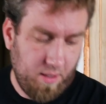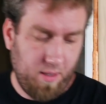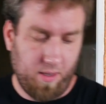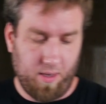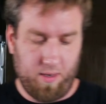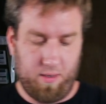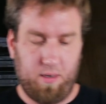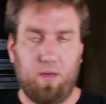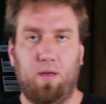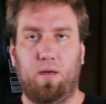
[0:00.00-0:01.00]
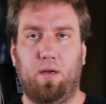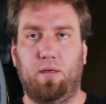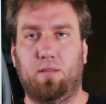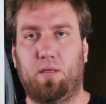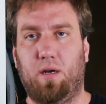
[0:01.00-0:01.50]
And
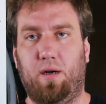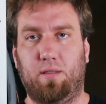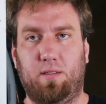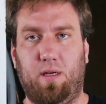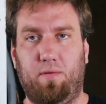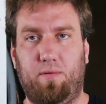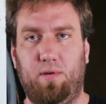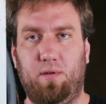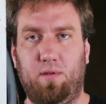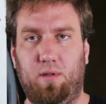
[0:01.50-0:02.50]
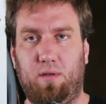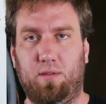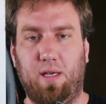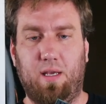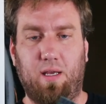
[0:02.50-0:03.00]
here's the card itself, little
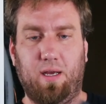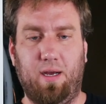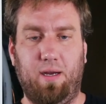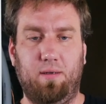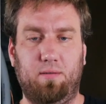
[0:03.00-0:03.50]
dinky guy.